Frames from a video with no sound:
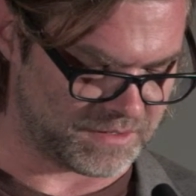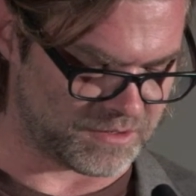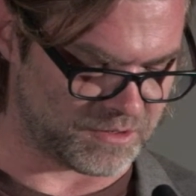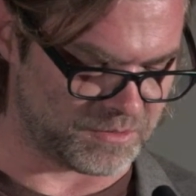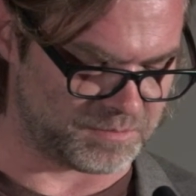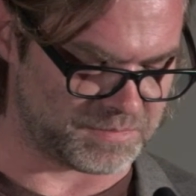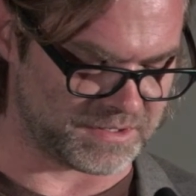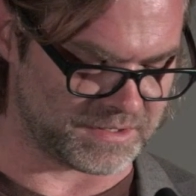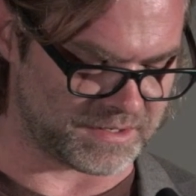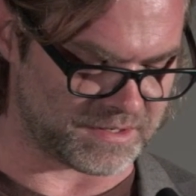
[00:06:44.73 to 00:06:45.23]

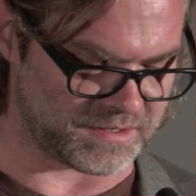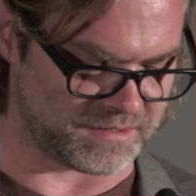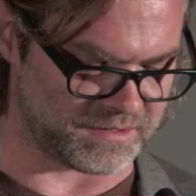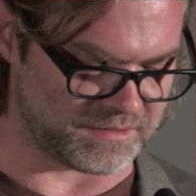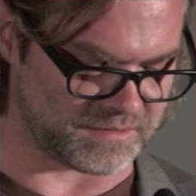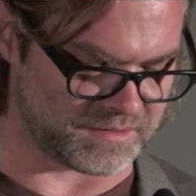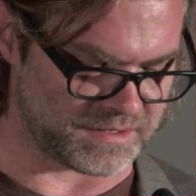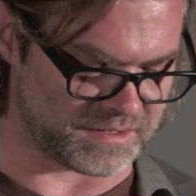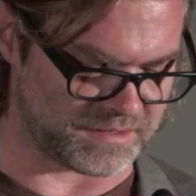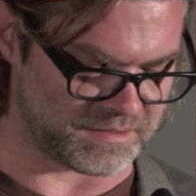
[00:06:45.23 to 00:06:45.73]

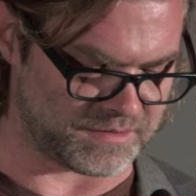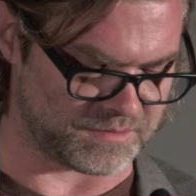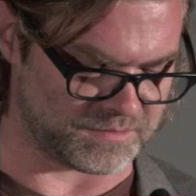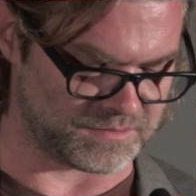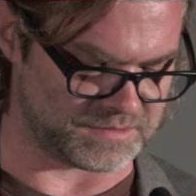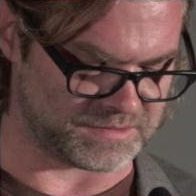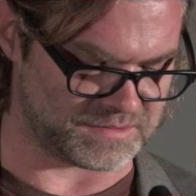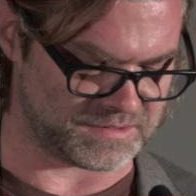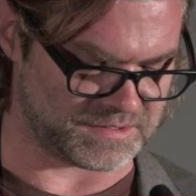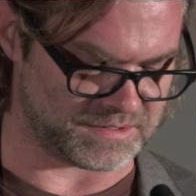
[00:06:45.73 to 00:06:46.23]
OpenColor.io
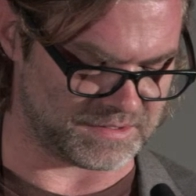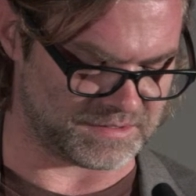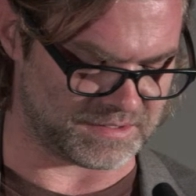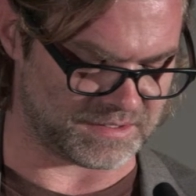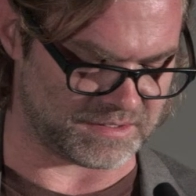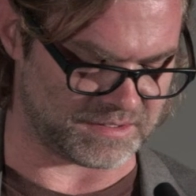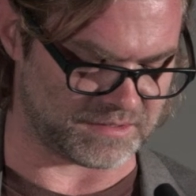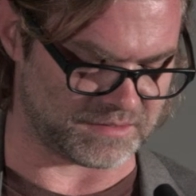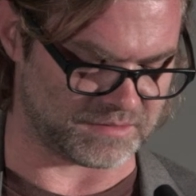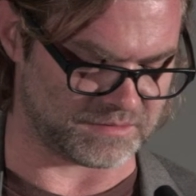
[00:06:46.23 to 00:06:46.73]
and
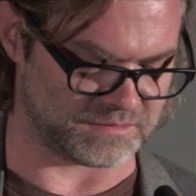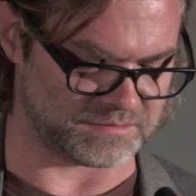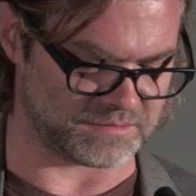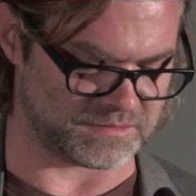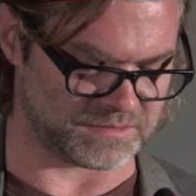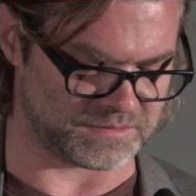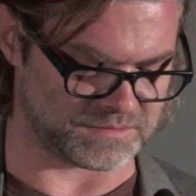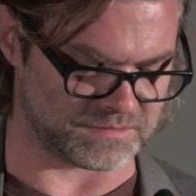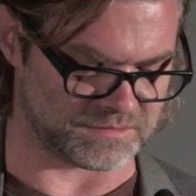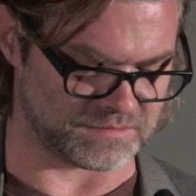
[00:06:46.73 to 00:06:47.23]
CTL,
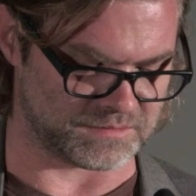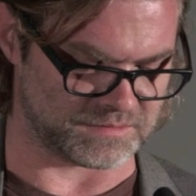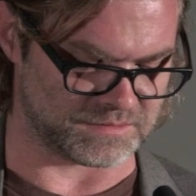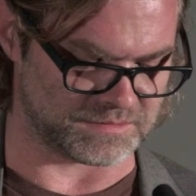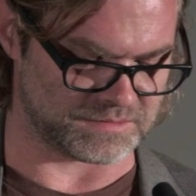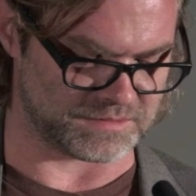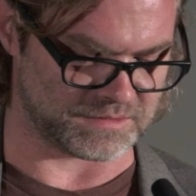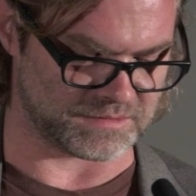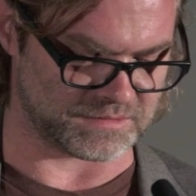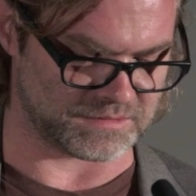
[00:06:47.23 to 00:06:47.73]
also known
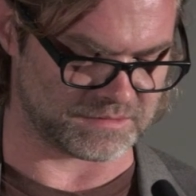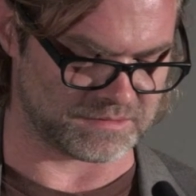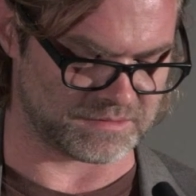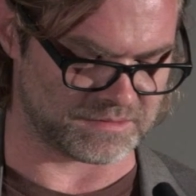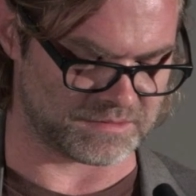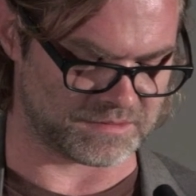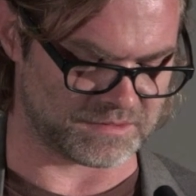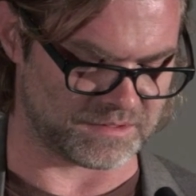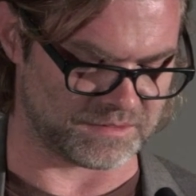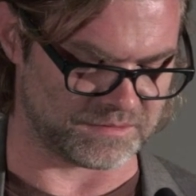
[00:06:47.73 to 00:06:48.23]
as the
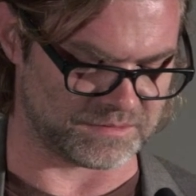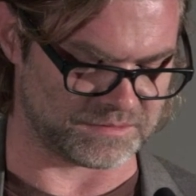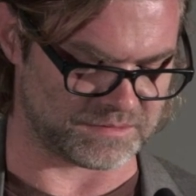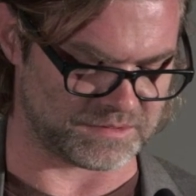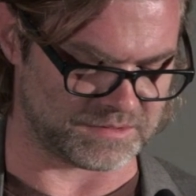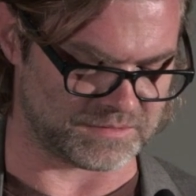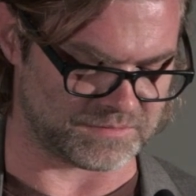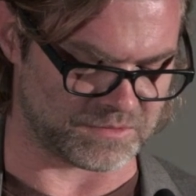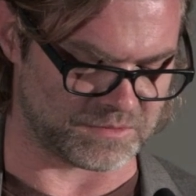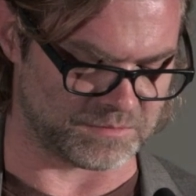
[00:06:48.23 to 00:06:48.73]
Color
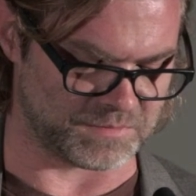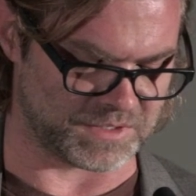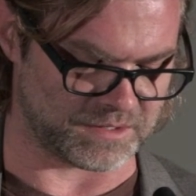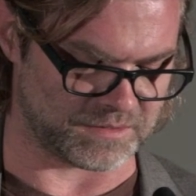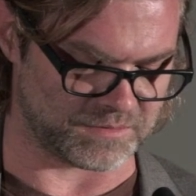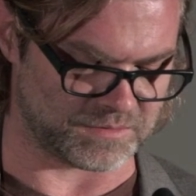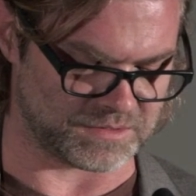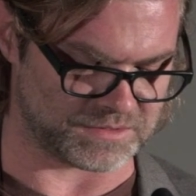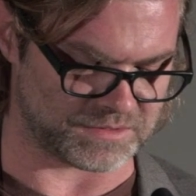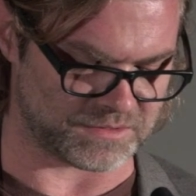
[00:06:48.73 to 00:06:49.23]
Transform
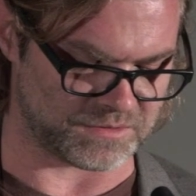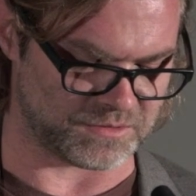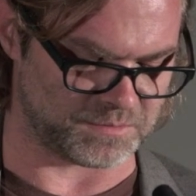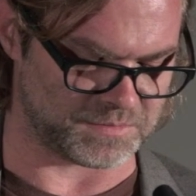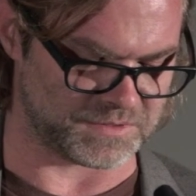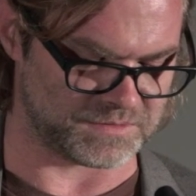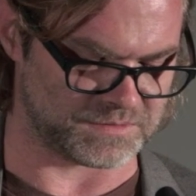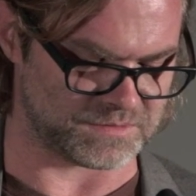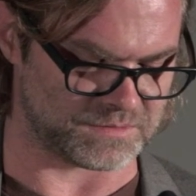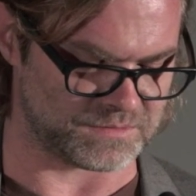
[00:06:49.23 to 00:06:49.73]
Language, are
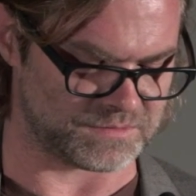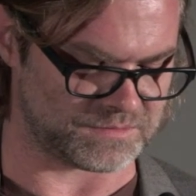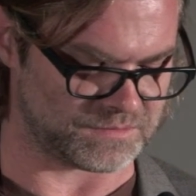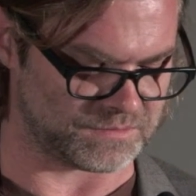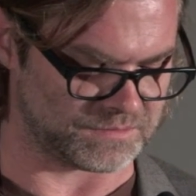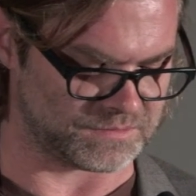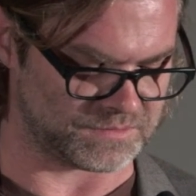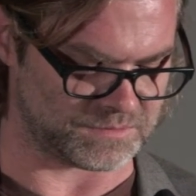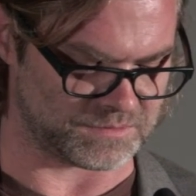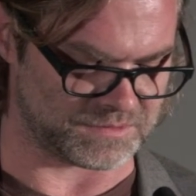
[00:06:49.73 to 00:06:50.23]
open source
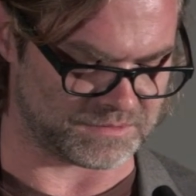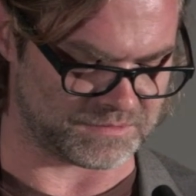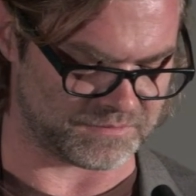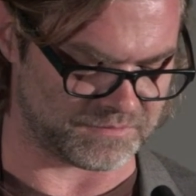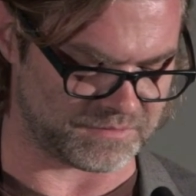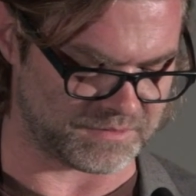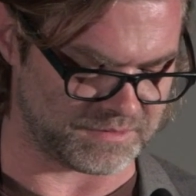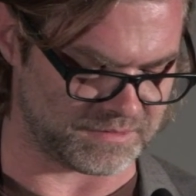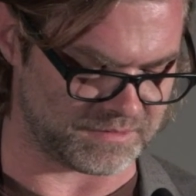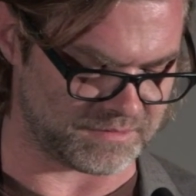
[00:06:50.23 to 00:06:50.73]
tools which are
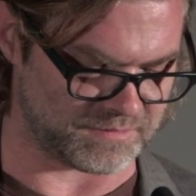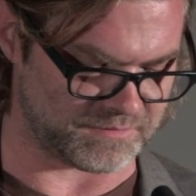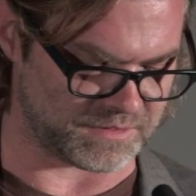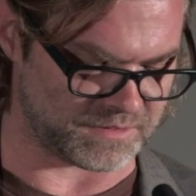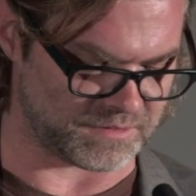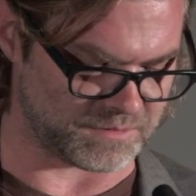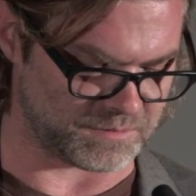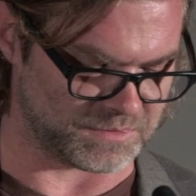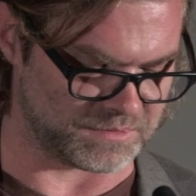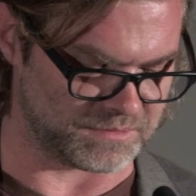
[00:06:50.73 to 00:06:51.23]
freely
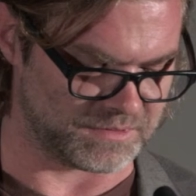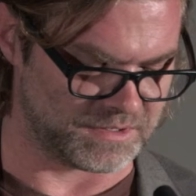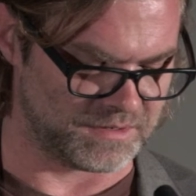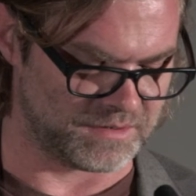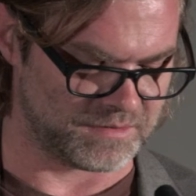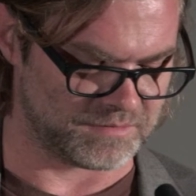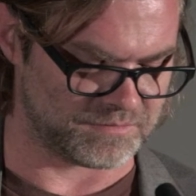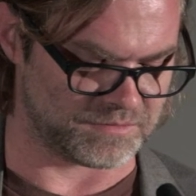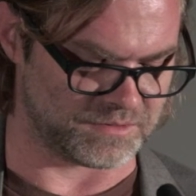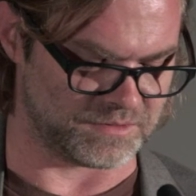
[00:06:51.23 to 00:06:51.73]
available
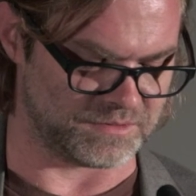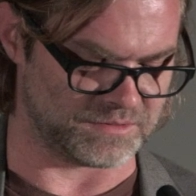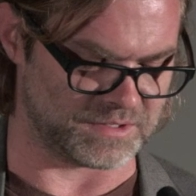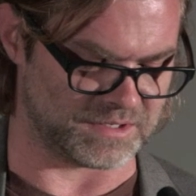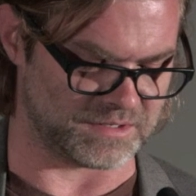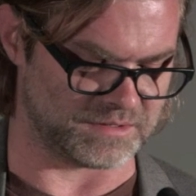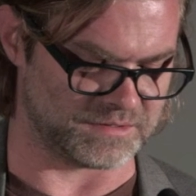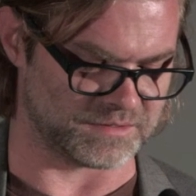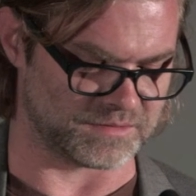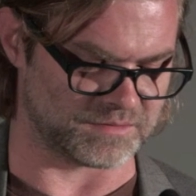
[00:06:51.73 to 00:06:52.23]
for you
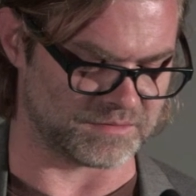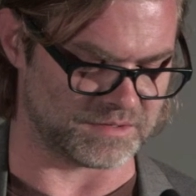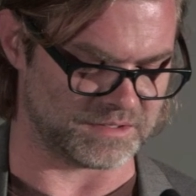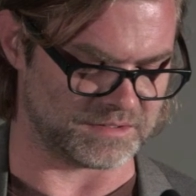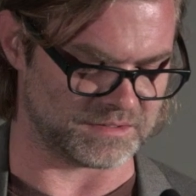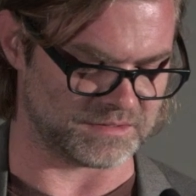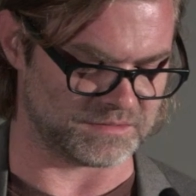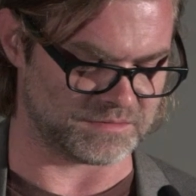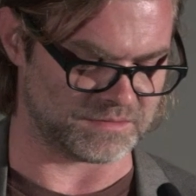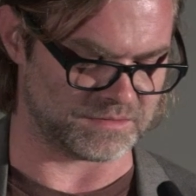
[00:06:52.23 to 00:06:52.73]
to
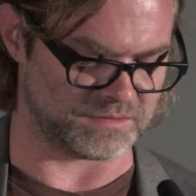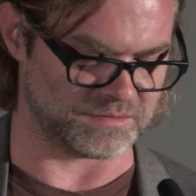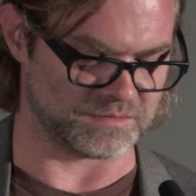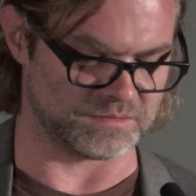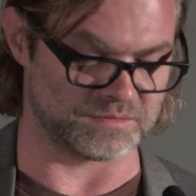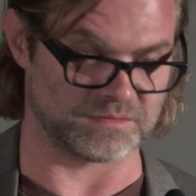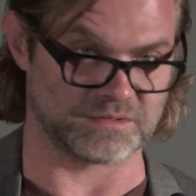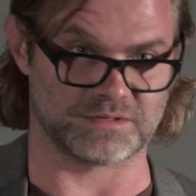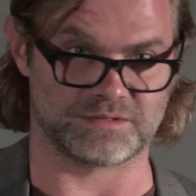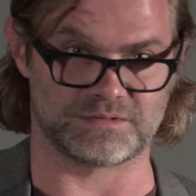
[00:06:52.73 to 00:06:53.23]
integrate into your
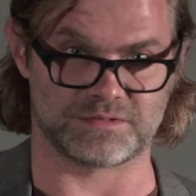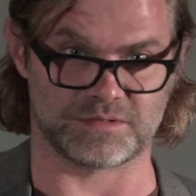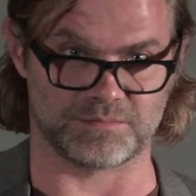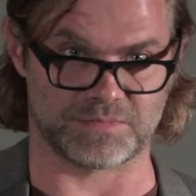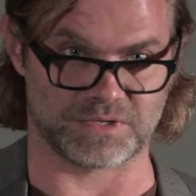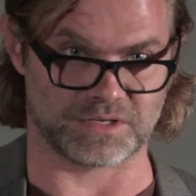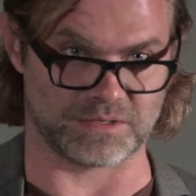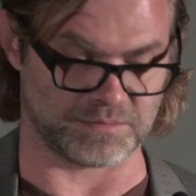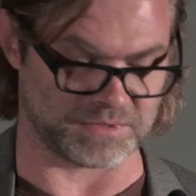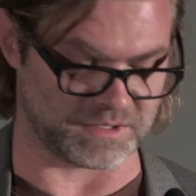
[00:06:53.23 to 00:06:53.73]
own custom
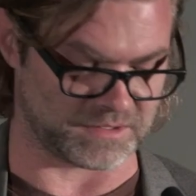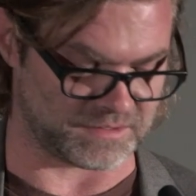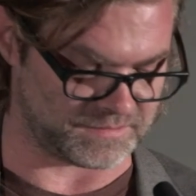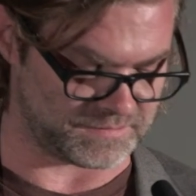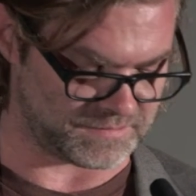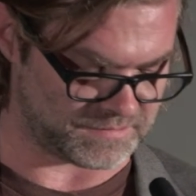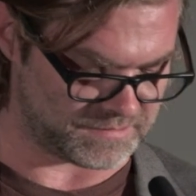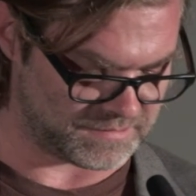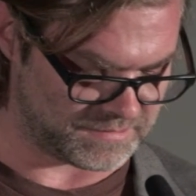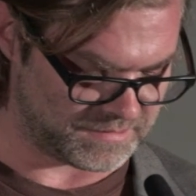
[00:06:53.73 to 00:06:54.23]

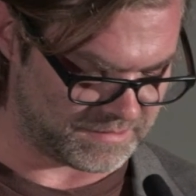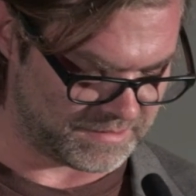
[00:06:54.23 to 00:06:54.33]
pipelines.